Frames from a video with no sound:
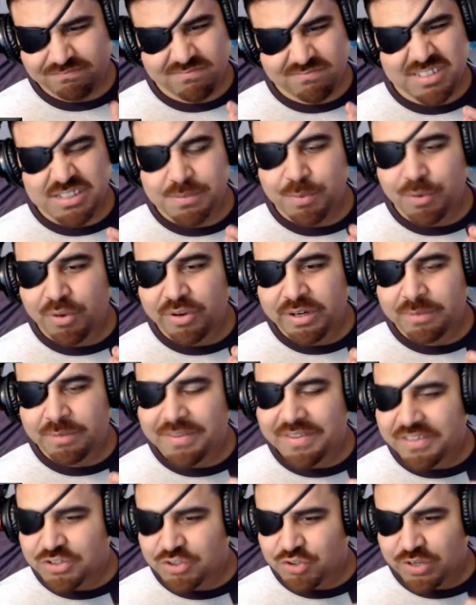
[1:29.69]
disappointed
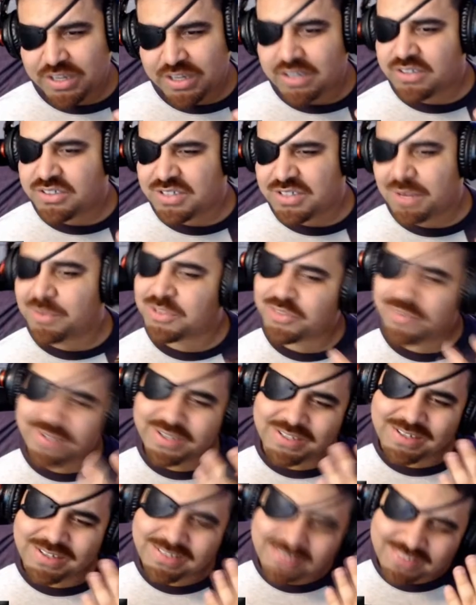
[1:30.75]
by the trailers. I was
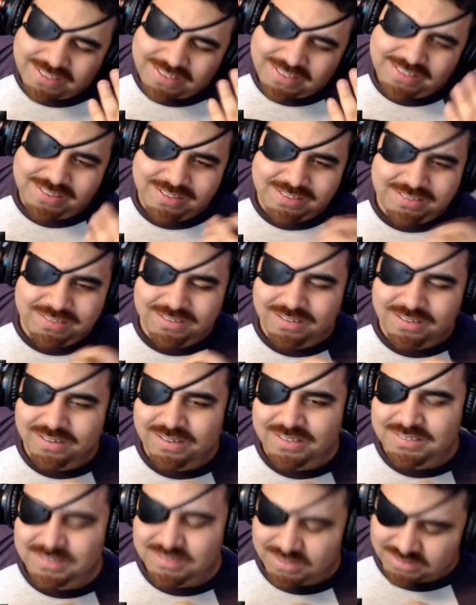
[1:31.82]
already like thinking like, all
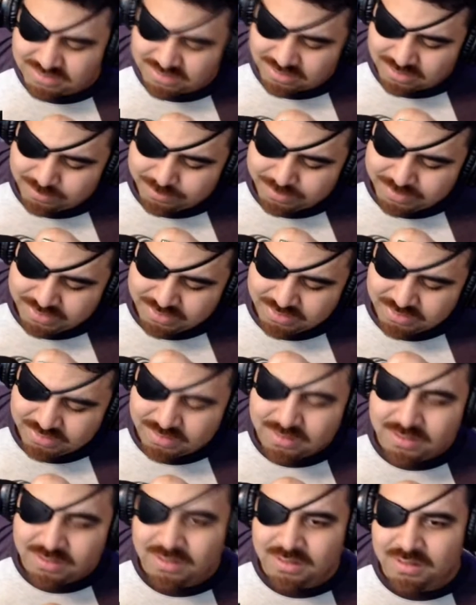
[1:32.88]
right, it's gonna be,
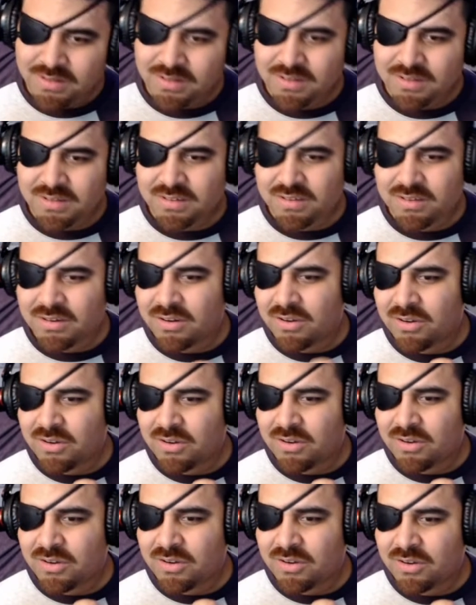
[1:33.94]
you
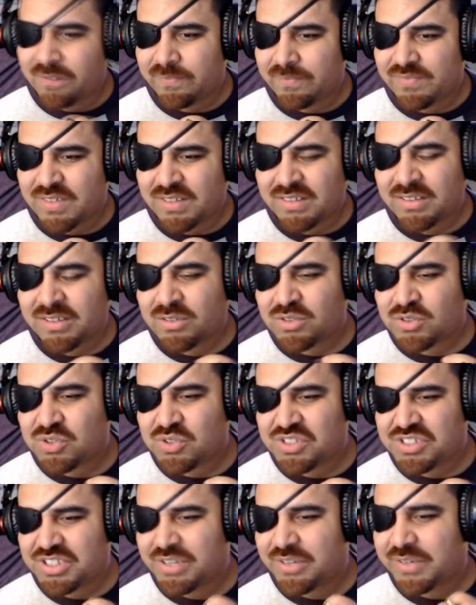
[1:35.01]
know, a little too
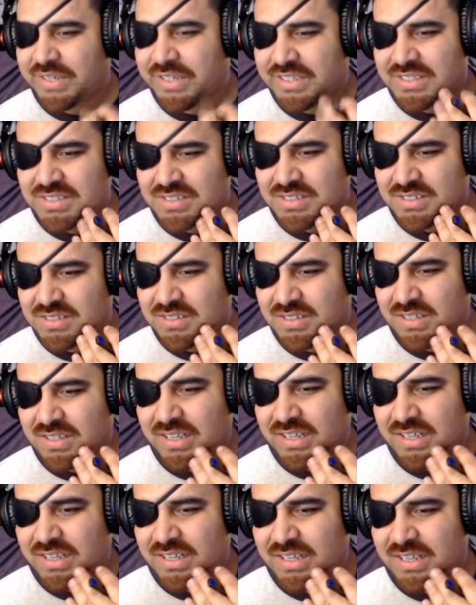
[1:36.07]
serious.
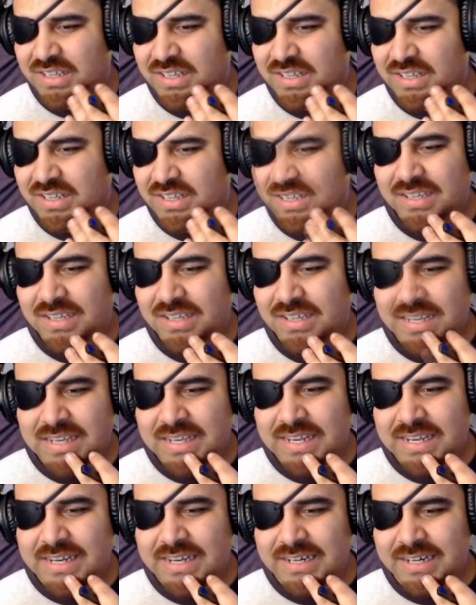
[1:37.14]
It looked like
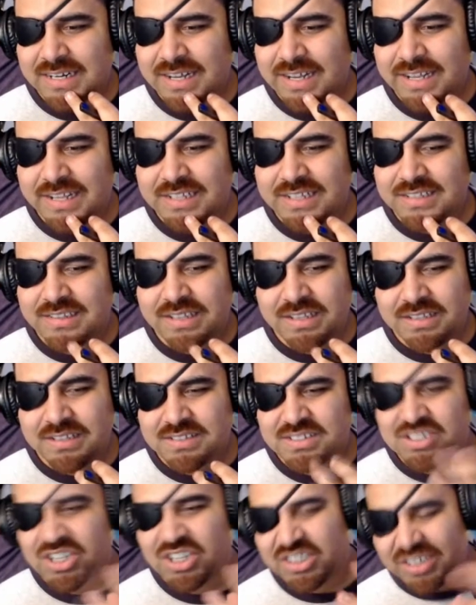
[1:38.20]
they
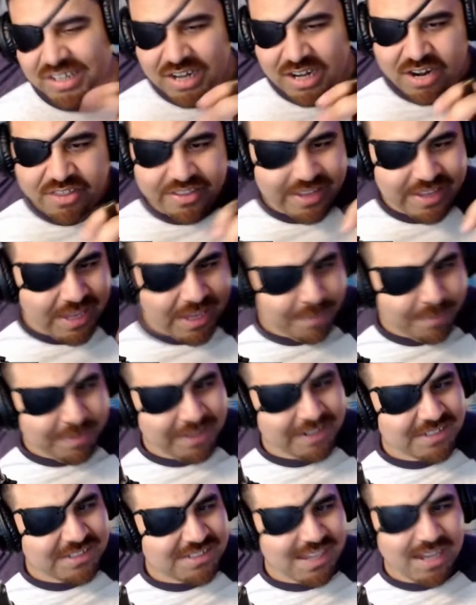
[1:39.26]
sucked a lot of the
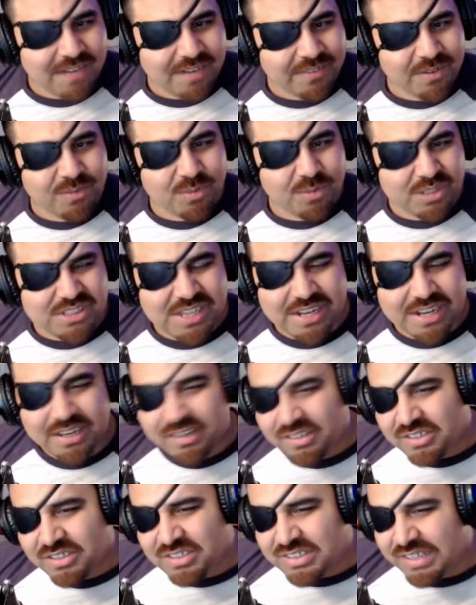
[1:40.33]
campiness out of it, which I
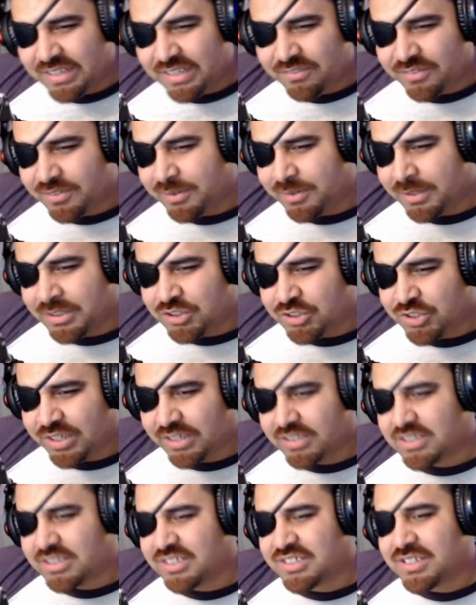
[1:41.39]
didn't understand from the
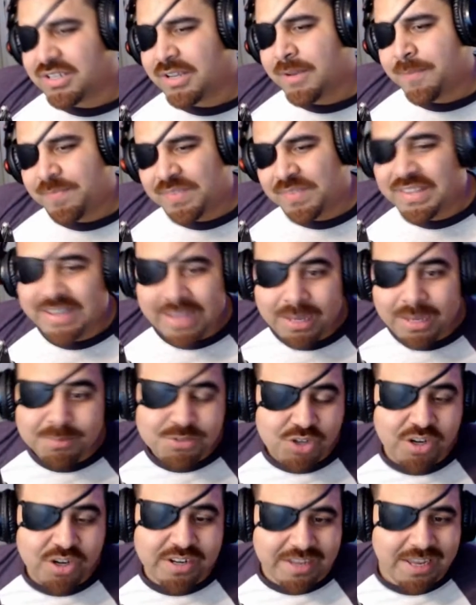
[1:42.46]
trailers because the
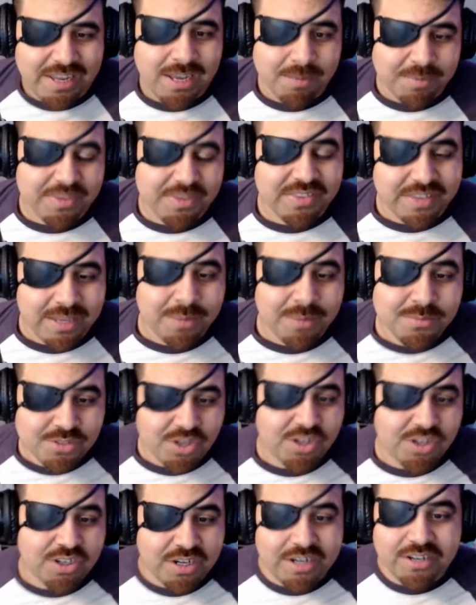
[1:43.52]
games are campy. The games
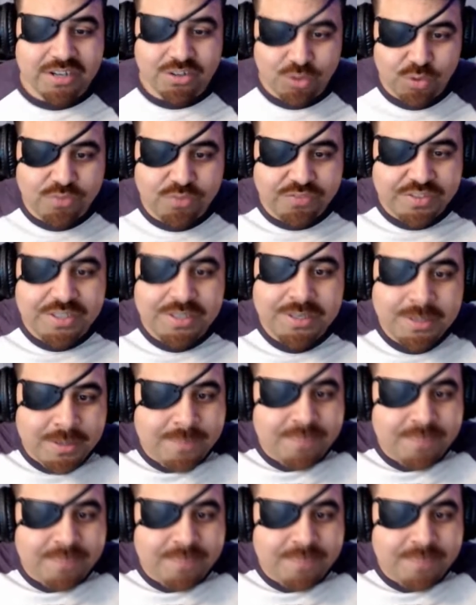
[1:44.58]
are kind of goofy,